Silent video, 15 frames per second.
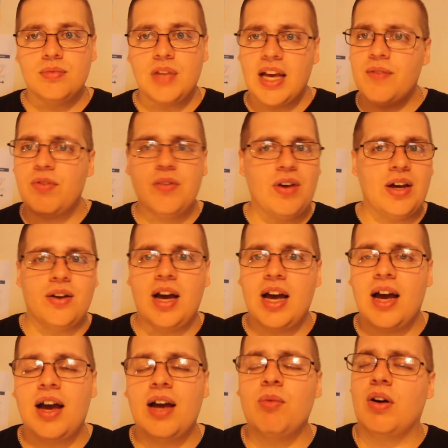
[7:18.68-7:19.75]
Even if I
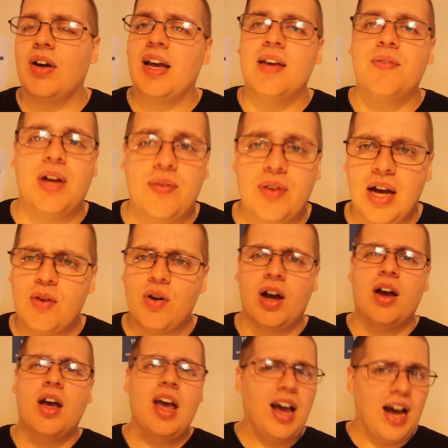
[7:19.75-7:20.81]

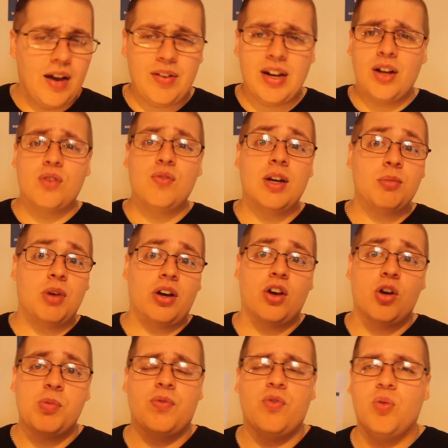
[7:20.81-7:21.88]
haven't had a red market
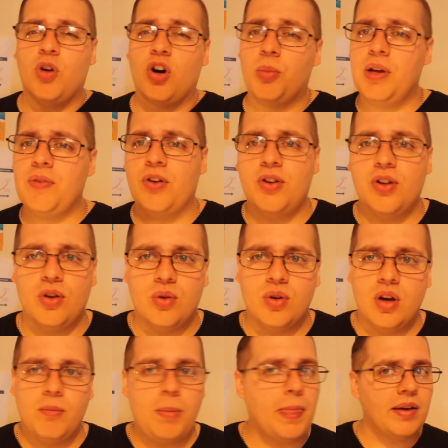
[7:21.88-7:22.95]
open for a while, but if I do,
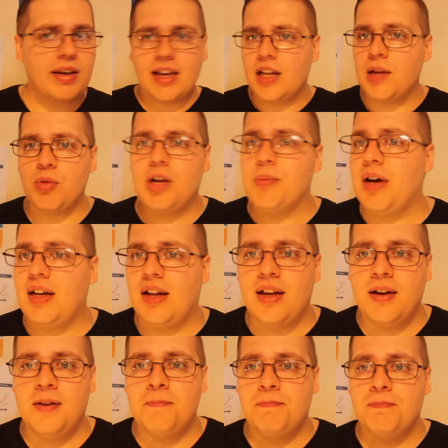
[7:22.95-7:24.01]
I'm getting the money back
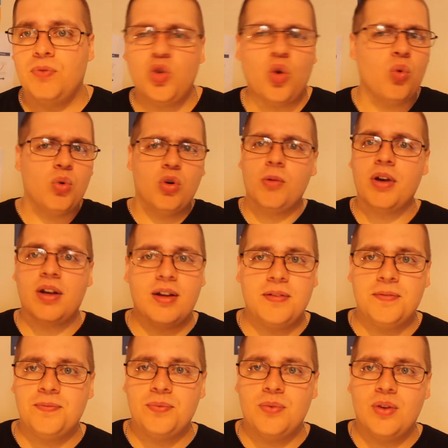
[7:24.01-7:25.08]
later. Don't worry about that.
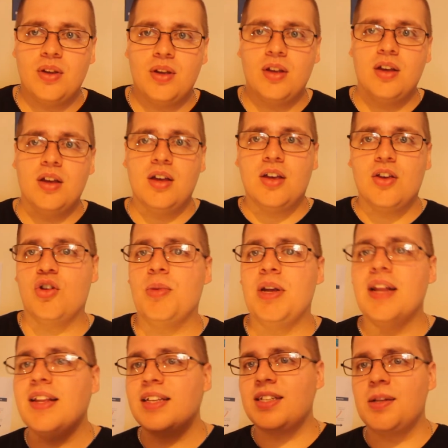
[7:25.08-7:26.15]
You know what I mean?
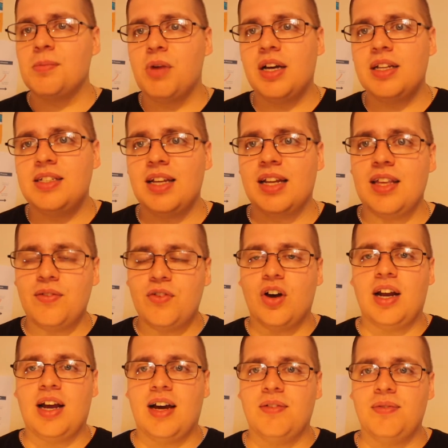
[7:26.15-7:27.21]
And this is the mindset that you've got
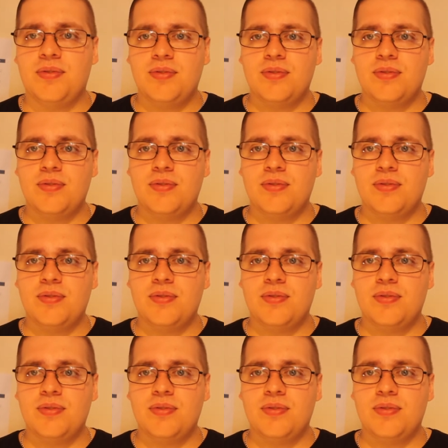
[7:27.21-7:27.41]
to have.